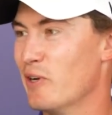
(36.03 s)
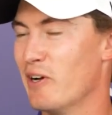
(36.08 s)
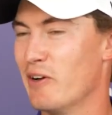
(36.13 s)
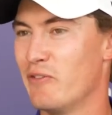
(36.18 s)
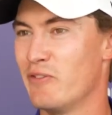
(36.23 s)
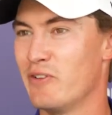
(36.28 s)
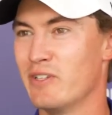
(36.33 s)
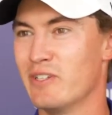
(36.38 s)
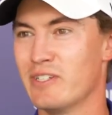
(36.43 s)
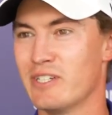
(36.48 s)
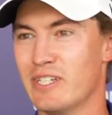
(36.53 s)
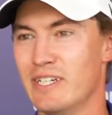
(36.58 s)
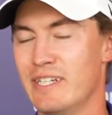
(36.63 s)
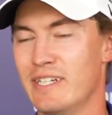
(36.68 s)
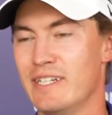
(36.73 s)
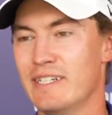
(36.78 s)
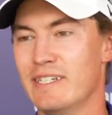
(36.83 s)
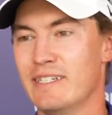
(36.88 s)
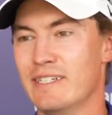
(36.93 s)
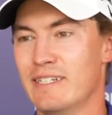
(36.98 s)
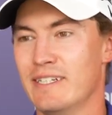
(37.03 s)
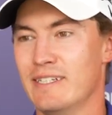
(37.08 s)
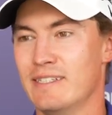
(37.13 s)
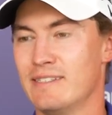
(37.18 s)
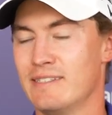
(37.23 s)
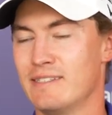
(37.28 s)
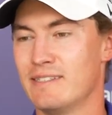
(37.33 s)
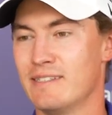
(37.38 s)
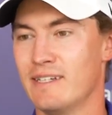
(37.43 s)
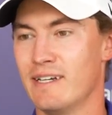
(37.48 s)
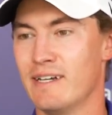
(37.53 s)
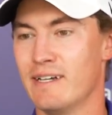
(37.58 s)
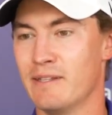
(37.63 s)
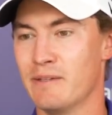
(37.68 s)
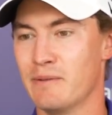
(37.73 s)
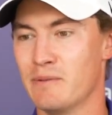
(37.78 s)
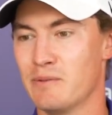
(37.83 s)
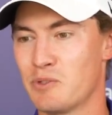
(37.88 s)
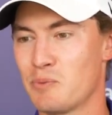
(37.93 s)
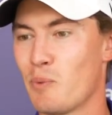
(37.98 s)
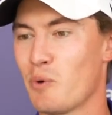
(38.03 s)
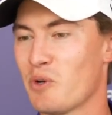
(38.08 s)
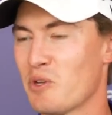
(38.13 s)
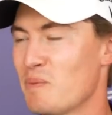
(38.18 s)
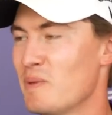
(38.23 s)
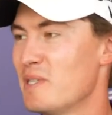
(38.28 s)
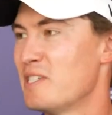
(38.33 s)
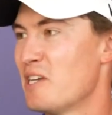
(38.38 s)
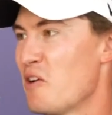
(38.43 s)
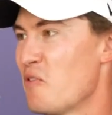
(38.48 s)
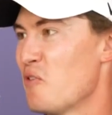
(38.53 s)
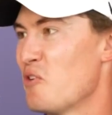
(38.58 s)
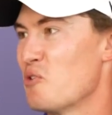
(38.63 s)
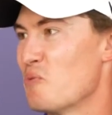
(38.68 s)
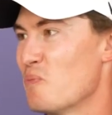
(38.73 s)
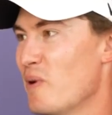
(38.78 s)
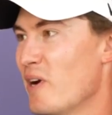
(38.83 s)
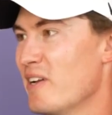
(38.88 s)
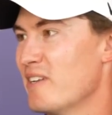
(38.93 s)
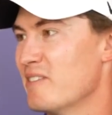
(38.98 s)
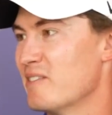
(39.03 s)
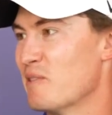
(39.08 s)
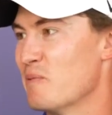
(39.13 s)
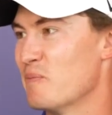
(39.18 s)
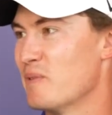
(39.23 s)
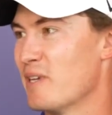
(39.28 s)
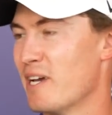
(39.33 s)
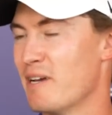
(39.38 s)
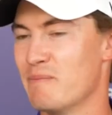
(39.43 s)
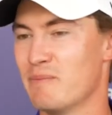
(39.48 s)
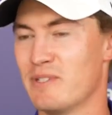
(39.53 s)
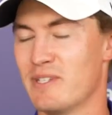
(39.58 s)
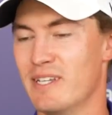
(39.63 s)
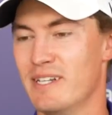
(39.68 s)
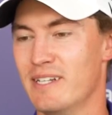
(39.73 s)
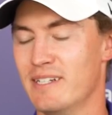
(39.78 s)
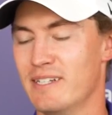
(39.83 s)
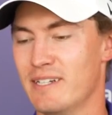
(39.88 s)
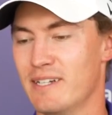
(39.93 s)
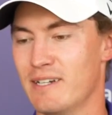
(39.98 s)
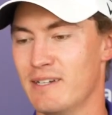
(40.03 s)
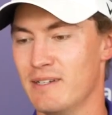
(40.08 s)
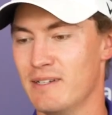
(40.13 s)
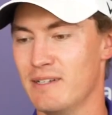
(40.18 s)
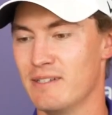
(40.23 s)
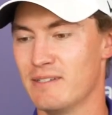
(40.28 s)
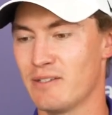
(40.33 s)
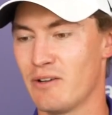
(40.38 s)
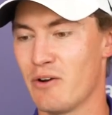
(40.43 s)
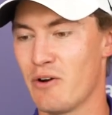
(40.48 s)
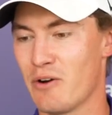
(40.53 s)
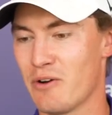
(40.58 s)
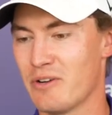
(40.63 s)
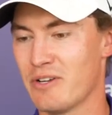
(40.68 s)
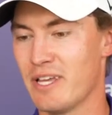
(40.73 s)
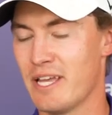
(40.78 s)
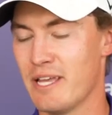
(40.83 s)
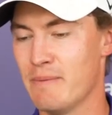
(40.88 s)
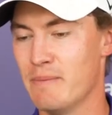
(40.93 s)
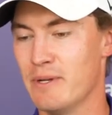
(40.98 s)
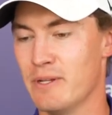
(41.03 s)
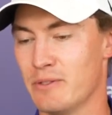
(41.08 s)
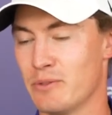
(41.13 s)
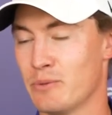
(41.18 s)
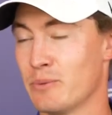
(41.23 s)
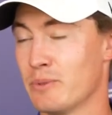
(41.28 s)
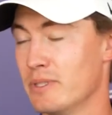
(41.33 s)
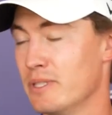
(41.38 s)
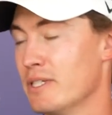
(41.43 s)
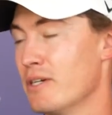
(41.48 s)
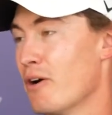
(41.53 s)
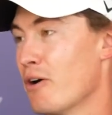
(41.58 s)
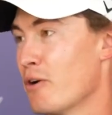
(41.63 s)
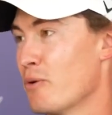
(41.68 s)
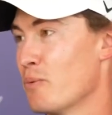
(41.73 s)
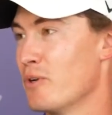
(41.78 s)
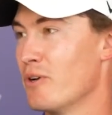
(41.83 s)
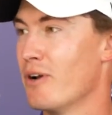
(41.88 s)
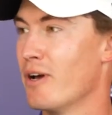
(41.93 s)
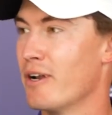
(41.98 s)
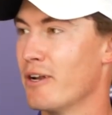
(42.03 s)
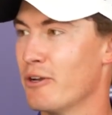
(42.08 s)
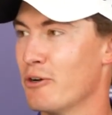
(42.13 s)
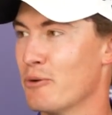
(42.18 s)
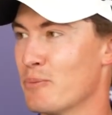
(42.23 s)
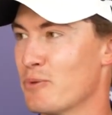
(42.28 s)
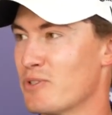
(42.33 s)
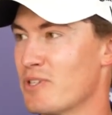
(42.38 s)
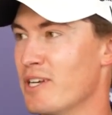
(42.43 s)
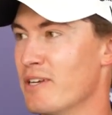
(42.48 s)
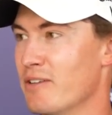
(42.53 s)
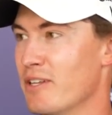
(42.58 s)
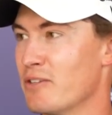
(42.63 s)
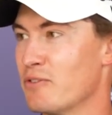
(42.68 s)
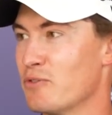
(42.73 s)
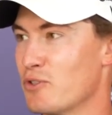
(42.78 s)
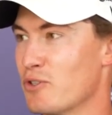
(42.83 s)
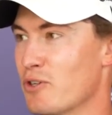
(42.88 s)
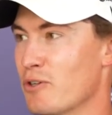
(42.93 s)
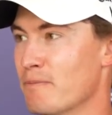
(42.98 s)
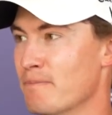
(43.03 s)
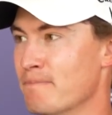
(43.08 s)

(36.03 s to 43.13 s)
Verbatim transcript: Uh, feeling good, and it's uh, the sport can be tough on your body sometimes, yeah. and uh, it's a hard game, and it's really hard when you're not 100. percent That's for sure.